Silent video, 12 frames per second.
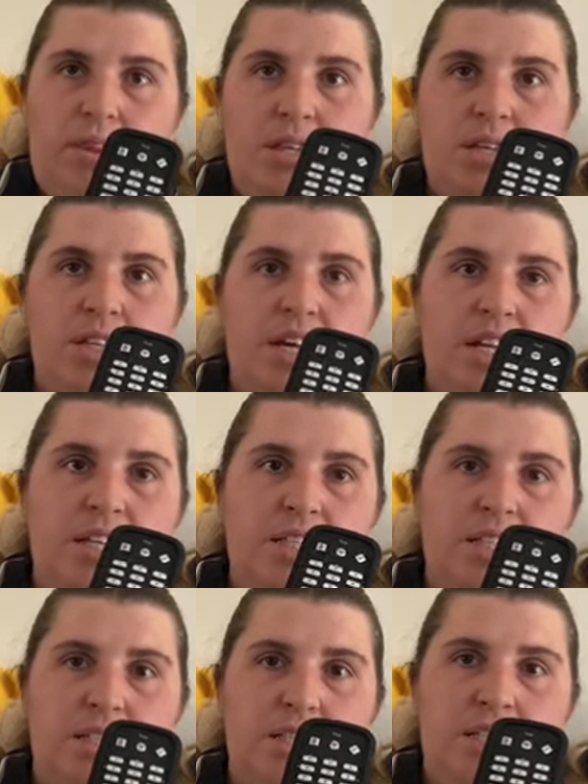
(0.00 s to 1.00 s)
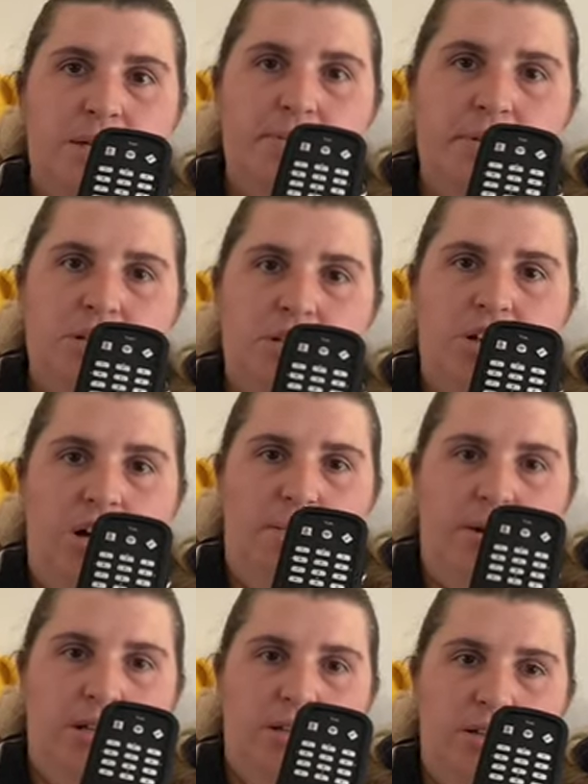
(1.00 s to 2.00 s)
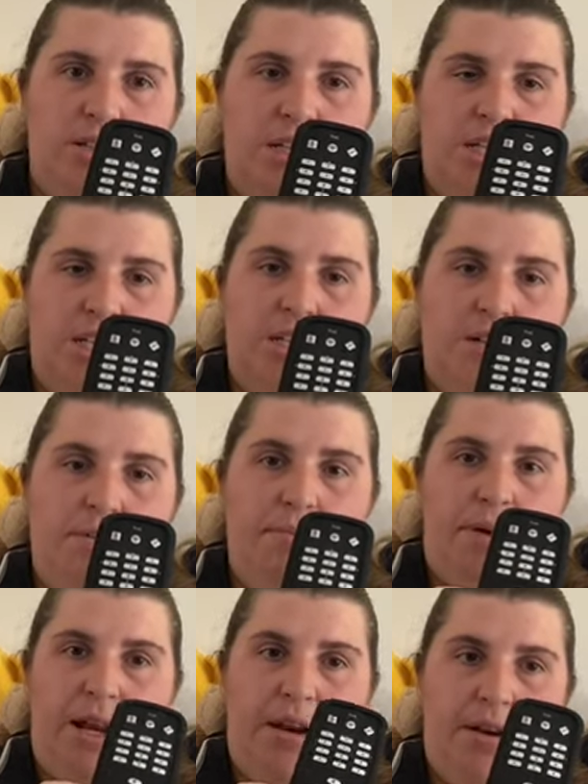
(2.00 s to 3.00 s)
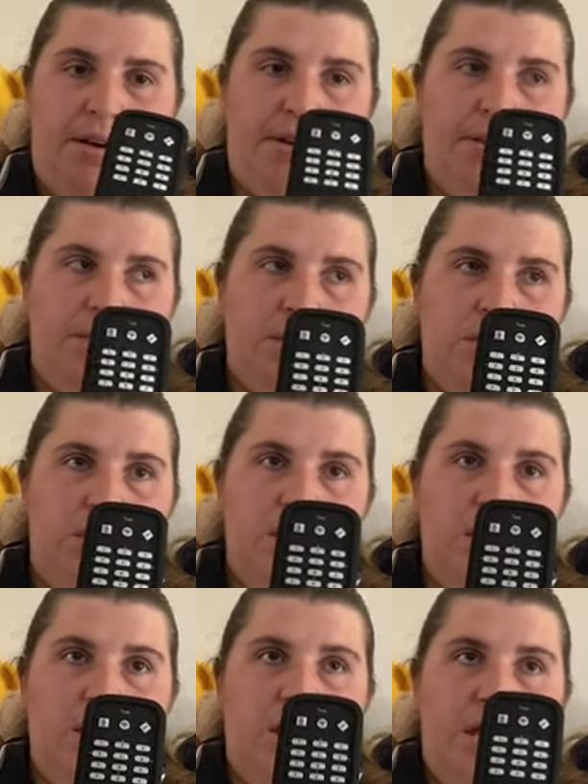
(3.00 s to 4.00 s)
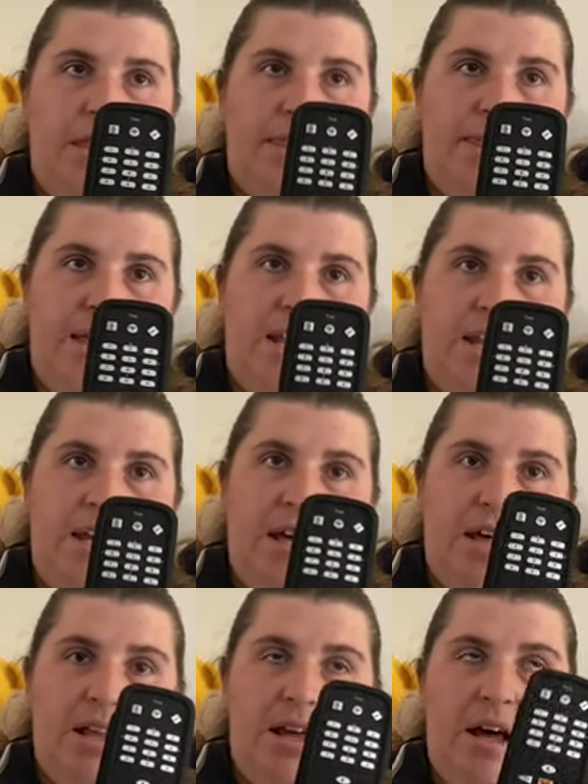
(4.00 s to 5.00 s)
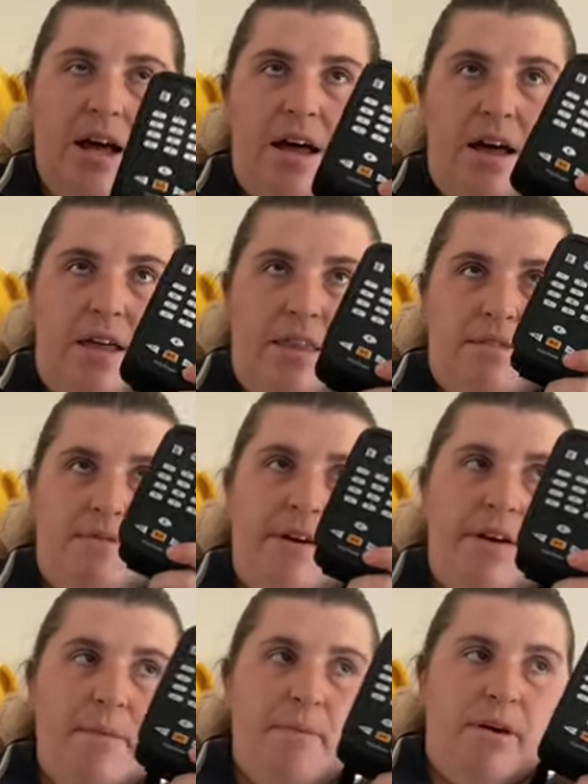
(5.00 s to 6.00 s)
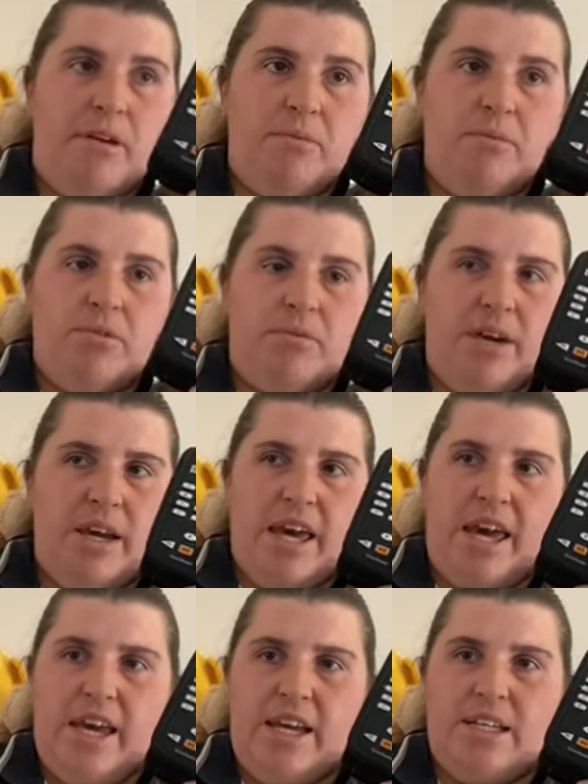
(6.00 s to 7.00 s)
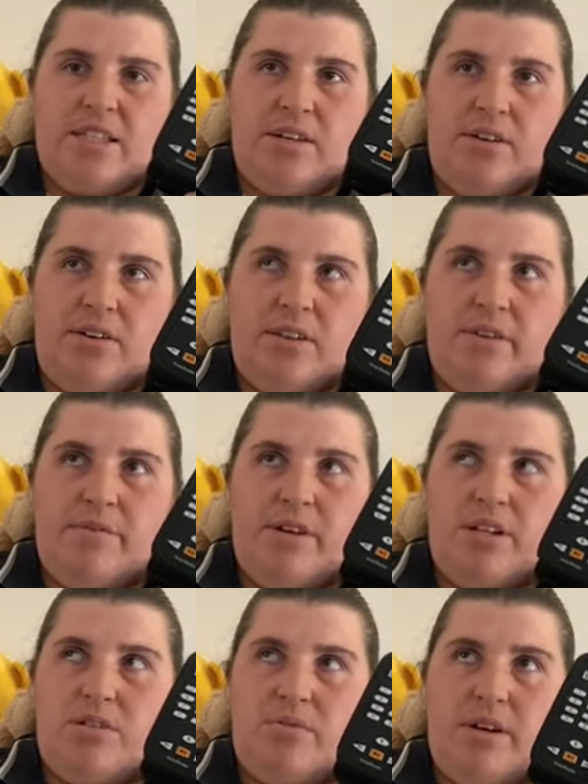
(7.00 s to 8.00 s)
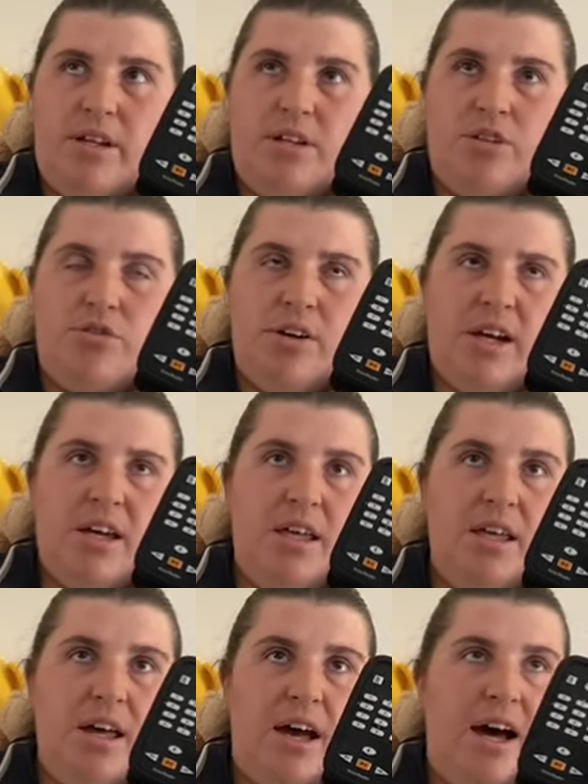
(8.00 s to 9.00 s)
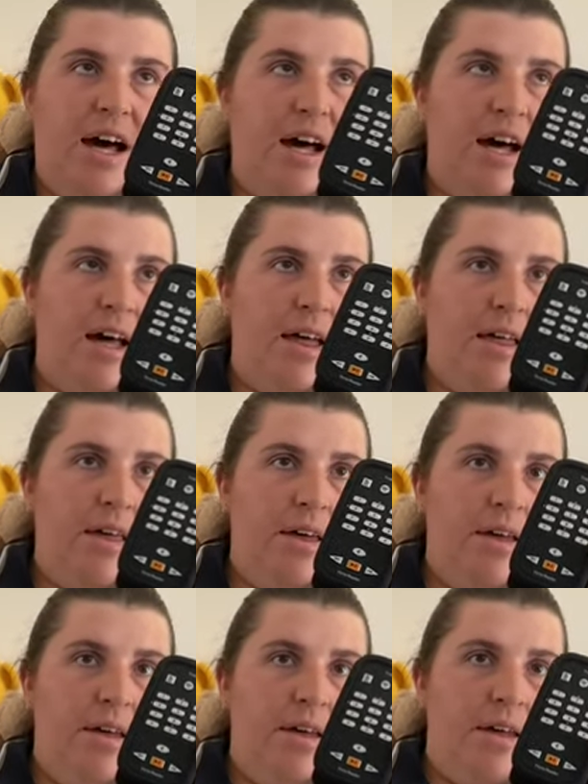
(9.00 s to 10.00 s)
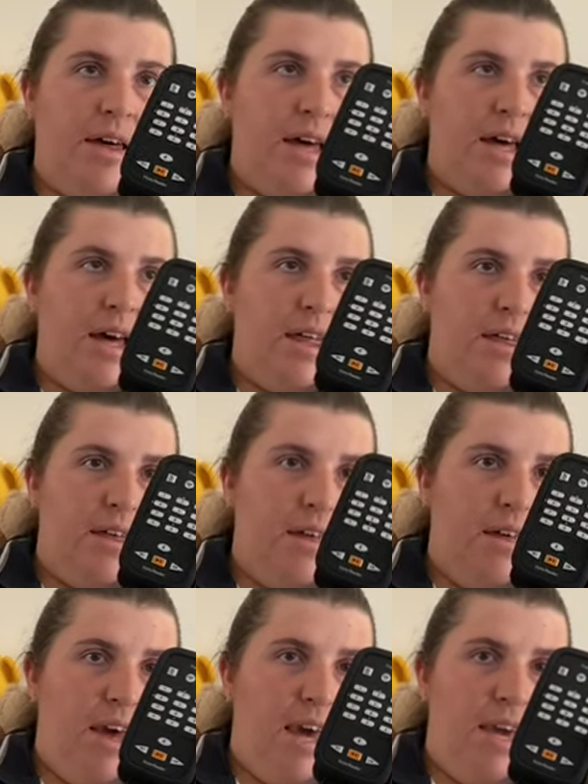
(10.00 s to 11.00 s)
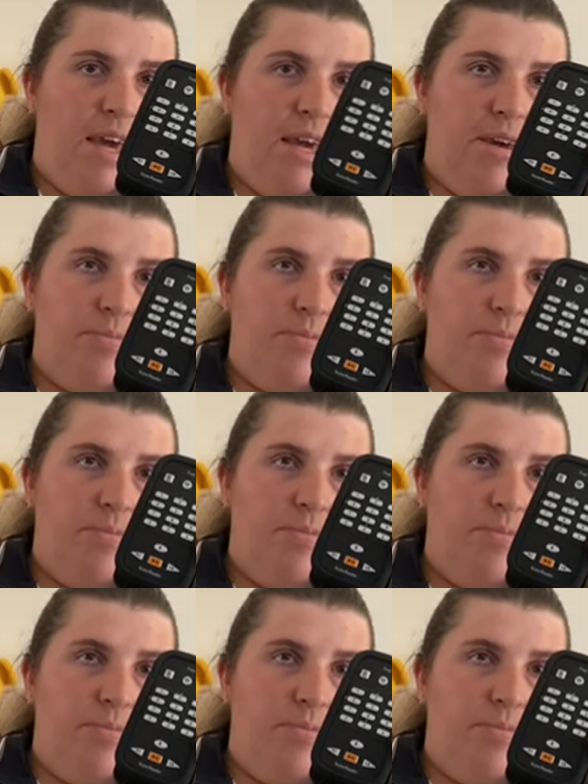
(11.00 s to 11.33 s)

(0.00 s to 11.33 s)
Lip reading: that is the sleep timer setting button. Then the very bottom 3 keys on the Victor Reader Trek are 2